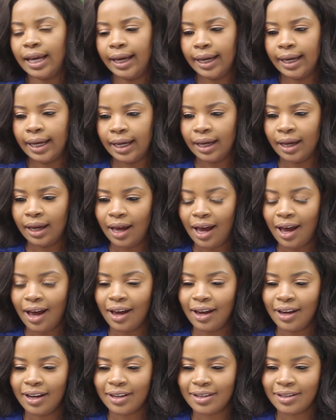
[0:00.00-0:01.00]
uh,
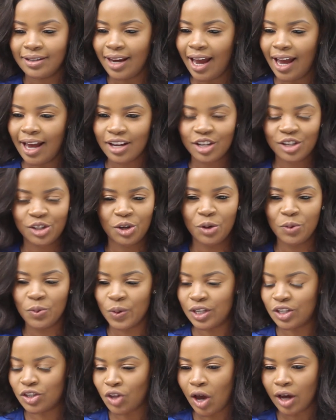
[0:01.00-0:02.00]
yeah, so
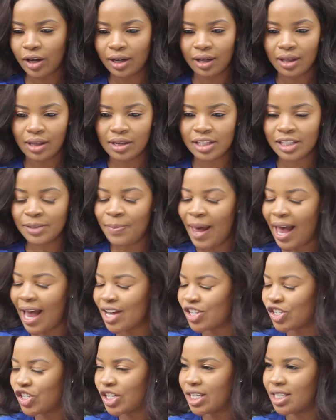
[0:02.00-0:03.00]
we started in this
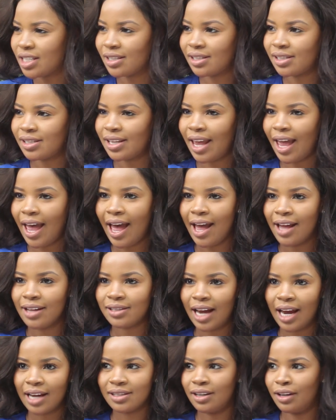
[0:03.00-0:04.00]
pageant
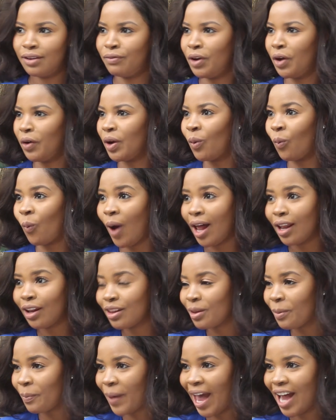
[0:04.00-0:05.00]
and I did very well
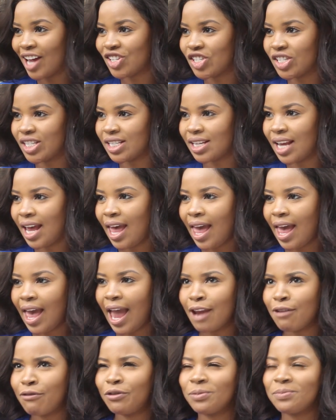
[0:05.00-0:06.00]
in the pageant.
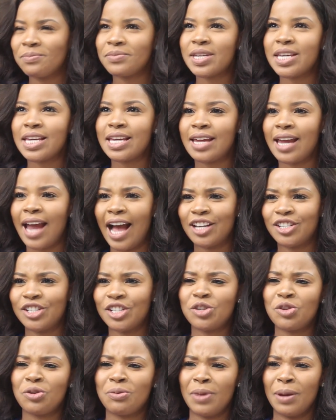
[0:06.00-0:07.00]
And for me, I
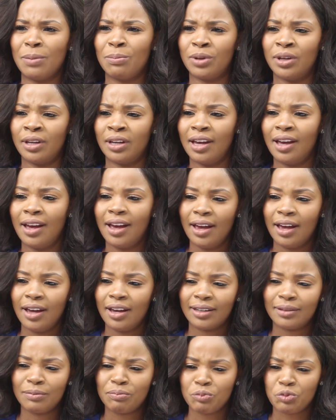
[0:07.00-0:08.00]
just remember
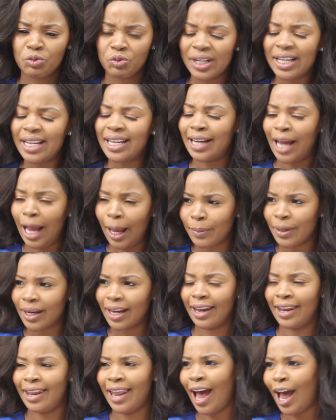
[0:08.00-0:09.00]
really coming
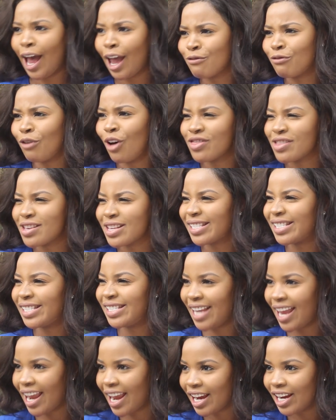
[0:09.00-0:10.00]
alive on the
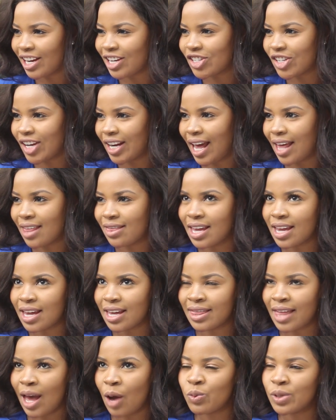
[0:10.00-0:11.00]
stage. And I
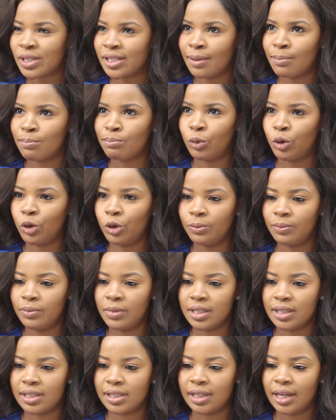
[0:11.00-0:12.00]
think that was the
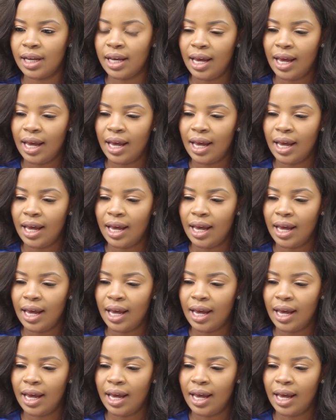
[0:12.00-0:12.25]
moment